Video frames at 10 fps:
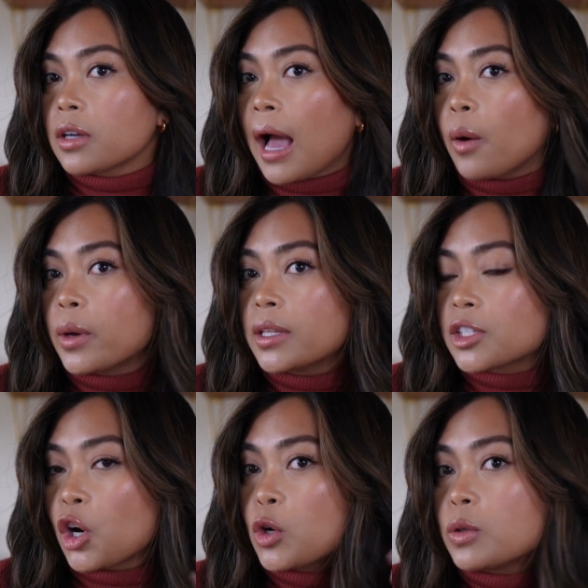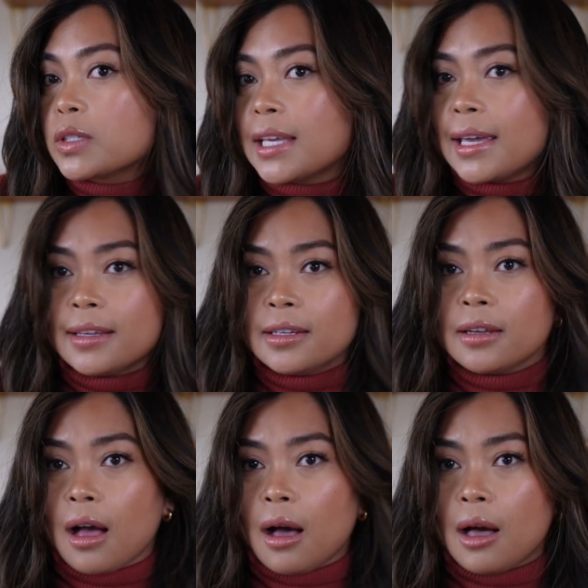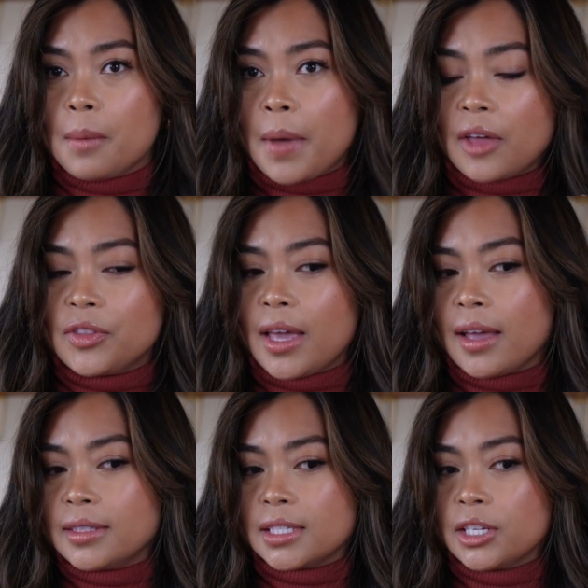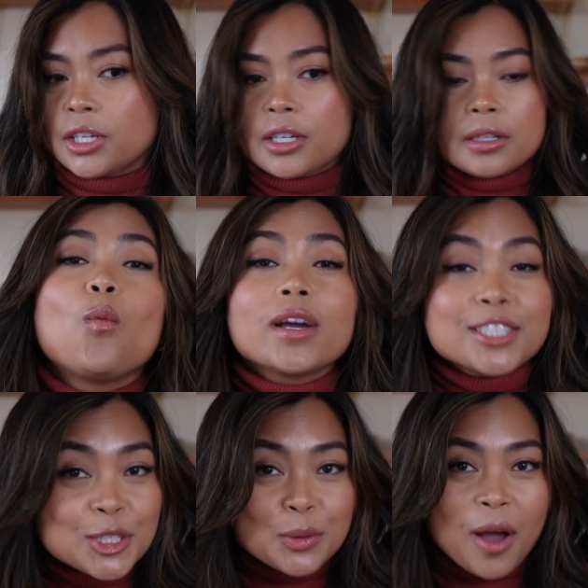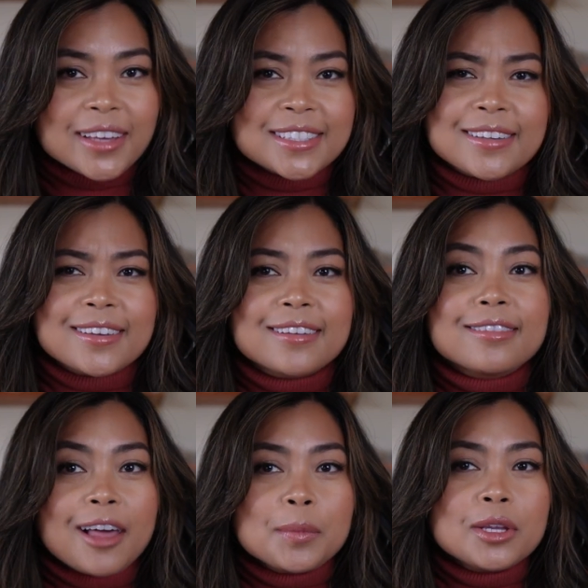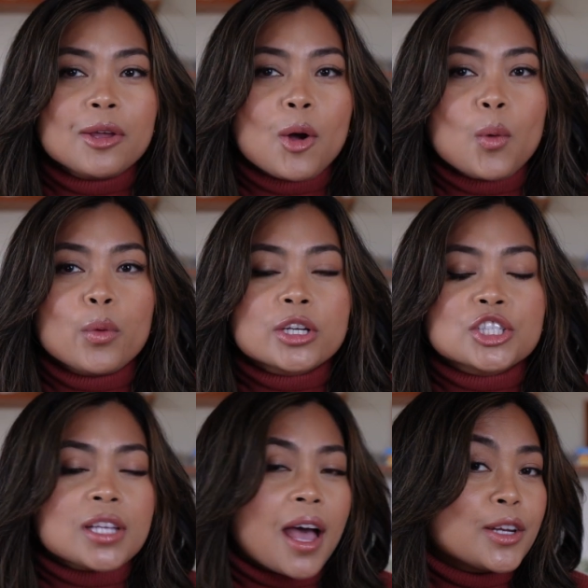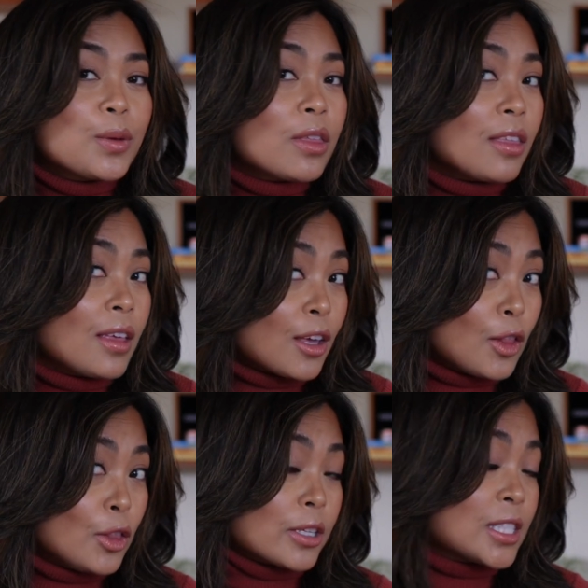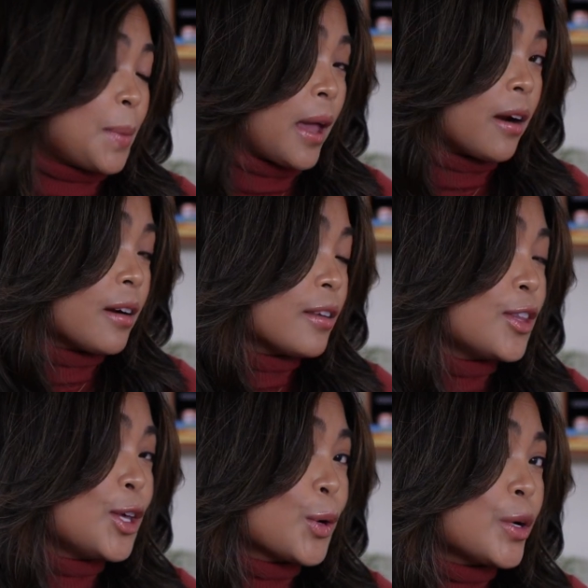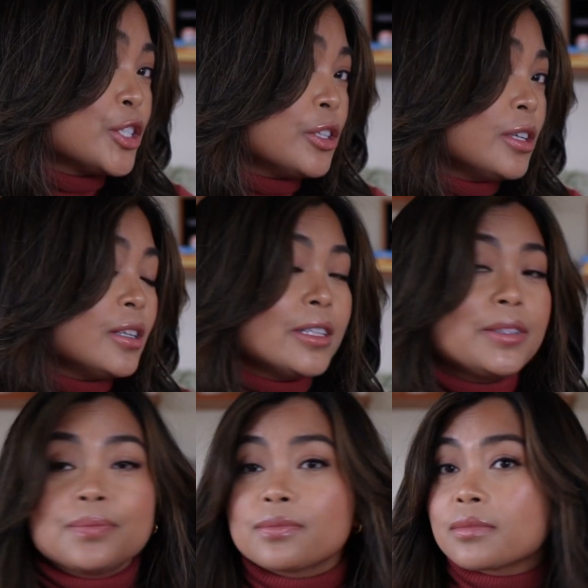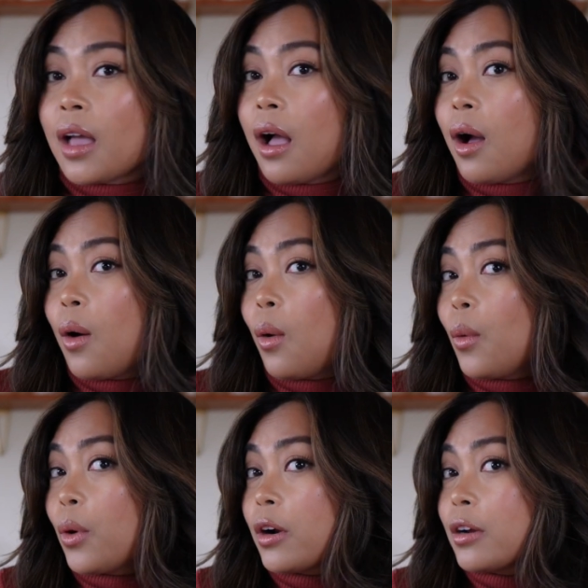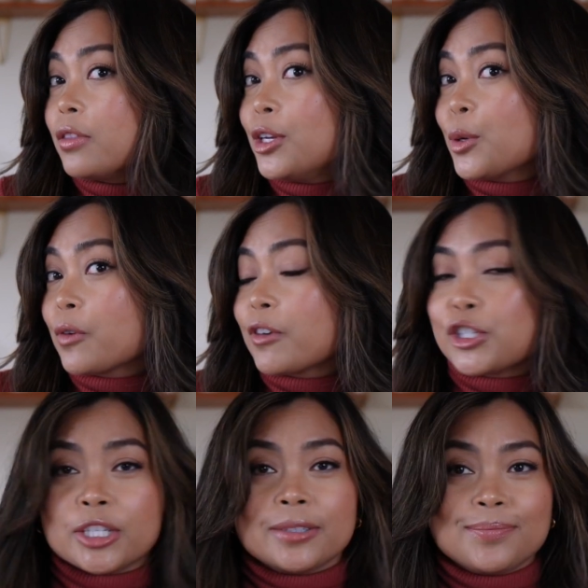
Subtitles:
how it curls in at the ends here. What do you guys think? Let me know which side you think looks better, the original or the newer version.